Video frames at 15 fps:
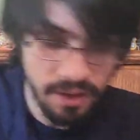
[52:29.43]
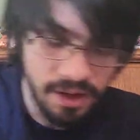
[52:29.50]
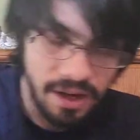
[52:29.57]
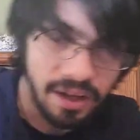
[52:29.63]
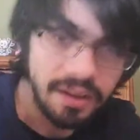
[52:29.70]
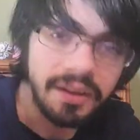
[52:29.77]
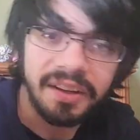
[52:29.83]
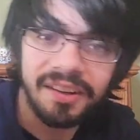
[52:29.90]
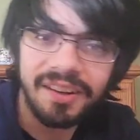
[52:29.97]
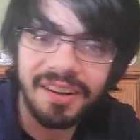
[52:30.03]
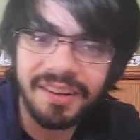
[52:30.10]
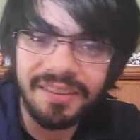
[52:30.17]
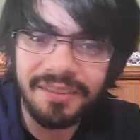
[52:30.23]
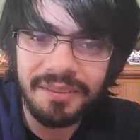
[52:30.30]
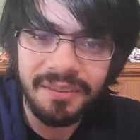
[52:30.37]
I like
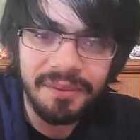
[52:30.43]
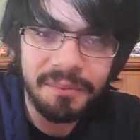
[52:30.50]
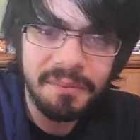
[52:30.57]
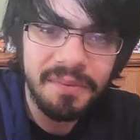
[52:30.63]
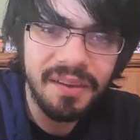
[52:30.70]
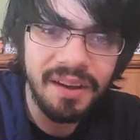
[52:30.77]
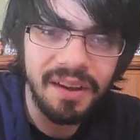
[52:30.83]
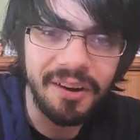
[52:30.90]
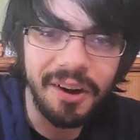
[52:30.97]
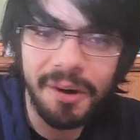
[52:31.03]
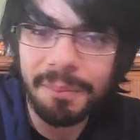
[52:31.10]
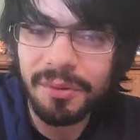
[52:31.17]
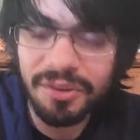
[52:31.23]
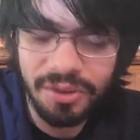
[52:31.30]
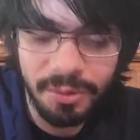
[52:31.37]
guns, and
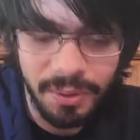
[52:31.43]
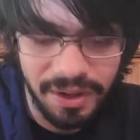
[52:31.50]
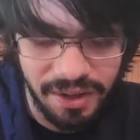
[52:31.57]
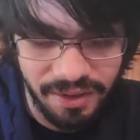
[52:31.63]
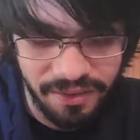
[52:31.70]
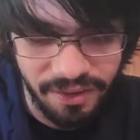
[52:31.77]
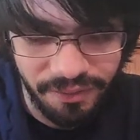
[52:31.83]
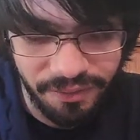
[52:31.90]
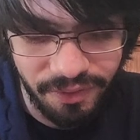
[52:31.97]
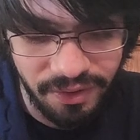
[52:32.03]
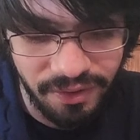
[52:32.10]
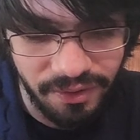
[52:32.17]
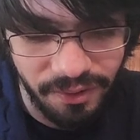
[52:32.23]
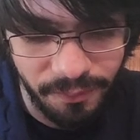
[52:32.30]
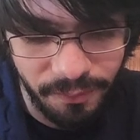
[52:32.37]
RPG with guns, I
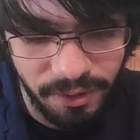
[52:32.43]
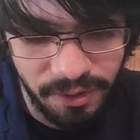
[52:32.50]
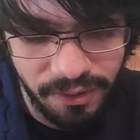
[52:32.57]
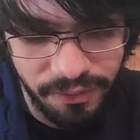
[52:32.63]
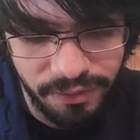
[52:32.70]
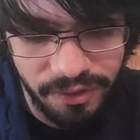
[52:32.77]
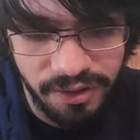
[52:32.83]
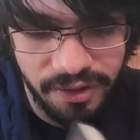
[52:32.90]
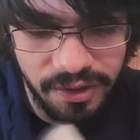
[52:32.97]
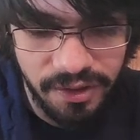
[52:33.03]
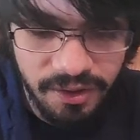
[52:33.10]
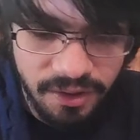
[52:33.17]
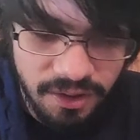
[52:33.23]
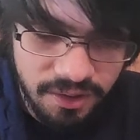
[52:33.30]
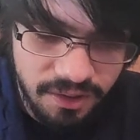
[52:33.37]
think they're really funny.
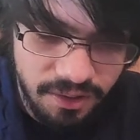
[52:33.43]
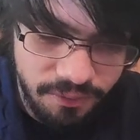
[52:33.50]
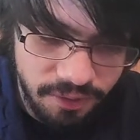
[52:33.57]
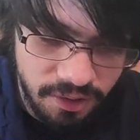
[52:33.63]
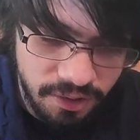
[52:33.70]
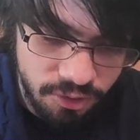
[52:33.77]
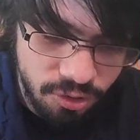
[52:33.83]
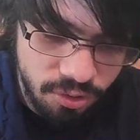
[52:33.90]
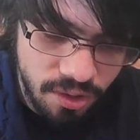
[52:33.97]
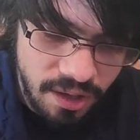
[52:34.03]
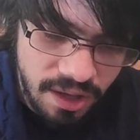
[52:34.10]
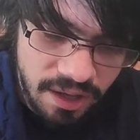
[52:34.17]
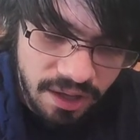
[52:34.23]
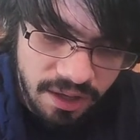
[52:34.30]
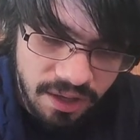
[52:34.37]
Definitely gonna try,
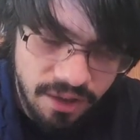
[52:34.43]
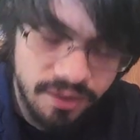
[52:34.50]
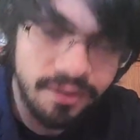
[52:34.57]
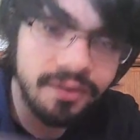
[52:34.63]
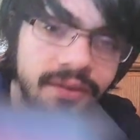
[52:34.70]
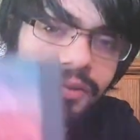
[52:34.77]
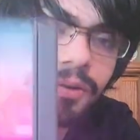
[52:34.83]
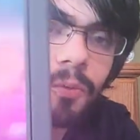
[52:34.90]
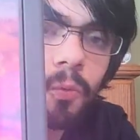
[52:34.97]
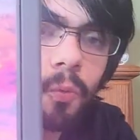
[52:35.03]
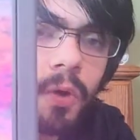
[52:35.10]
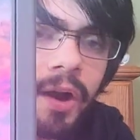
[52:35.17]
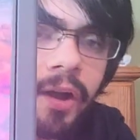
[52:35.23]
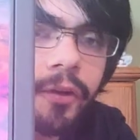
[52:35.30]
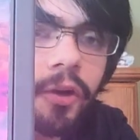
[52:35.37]
and it is
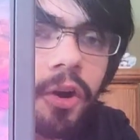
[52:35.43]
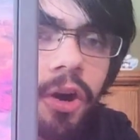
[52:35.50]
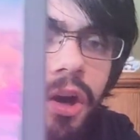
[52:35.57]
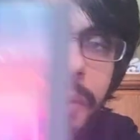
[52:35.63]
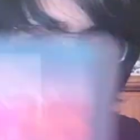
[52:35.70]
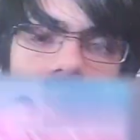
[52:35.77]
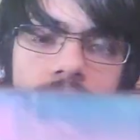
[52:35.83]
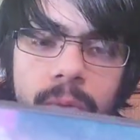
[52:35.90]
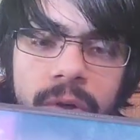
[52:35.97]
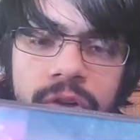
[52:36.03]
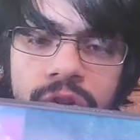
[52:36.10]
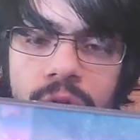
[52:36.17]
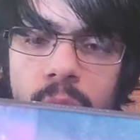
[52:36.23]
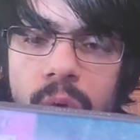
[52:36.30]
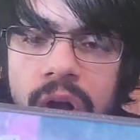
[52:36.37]
Wild Arms,
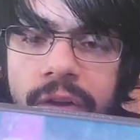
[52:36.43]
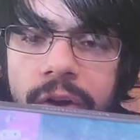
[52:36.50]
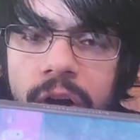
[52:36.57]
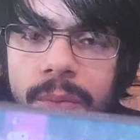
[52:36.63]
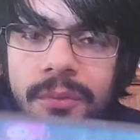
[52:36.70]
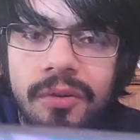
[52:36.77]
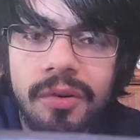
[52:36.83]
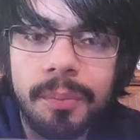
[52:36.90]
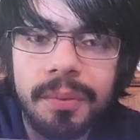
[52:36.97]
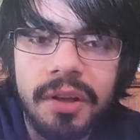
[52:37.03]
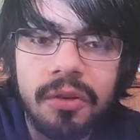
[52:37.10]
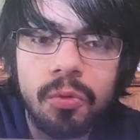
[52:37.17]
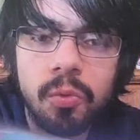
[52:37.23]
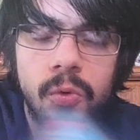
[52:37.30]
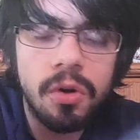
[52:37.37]
original Wild Arms for
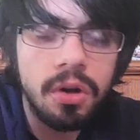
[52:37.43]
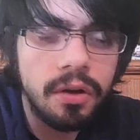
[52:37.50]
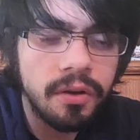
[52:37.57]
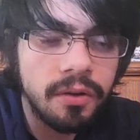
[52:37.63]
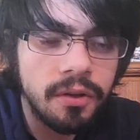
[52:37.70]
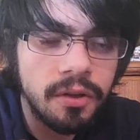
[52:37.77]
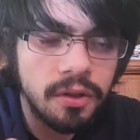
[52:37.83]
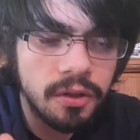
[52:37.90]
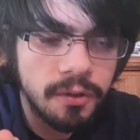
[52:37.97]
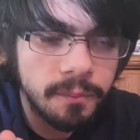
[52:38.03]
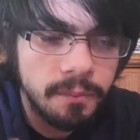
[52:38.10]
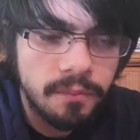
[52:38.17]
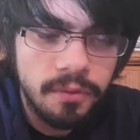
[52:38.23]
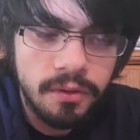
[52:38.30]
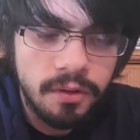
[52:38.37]
PS1.
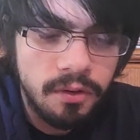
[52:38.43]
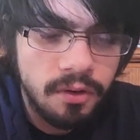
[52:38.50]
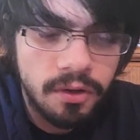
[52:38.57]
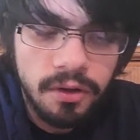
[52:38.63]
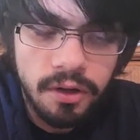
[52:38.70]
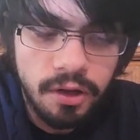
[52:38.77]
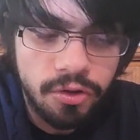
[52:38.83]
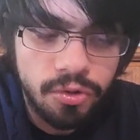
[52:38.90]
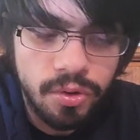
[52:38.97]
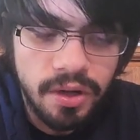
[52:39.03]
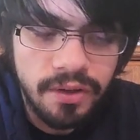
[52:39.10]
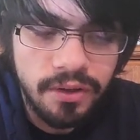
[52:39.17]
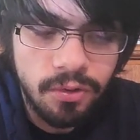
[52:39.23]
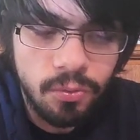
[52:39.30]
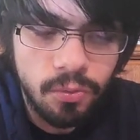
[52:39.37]
Gonna try
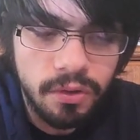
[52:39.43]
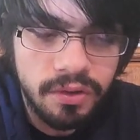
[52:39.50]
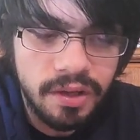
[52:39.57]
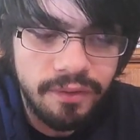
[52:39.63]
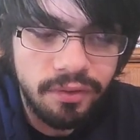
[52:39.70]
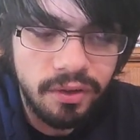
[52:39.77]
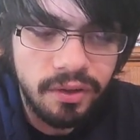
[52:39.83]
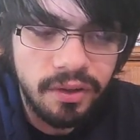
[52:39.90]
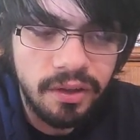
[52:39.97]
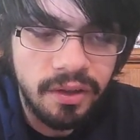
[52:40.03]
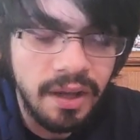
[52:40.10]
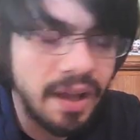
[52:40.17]
this one definitely.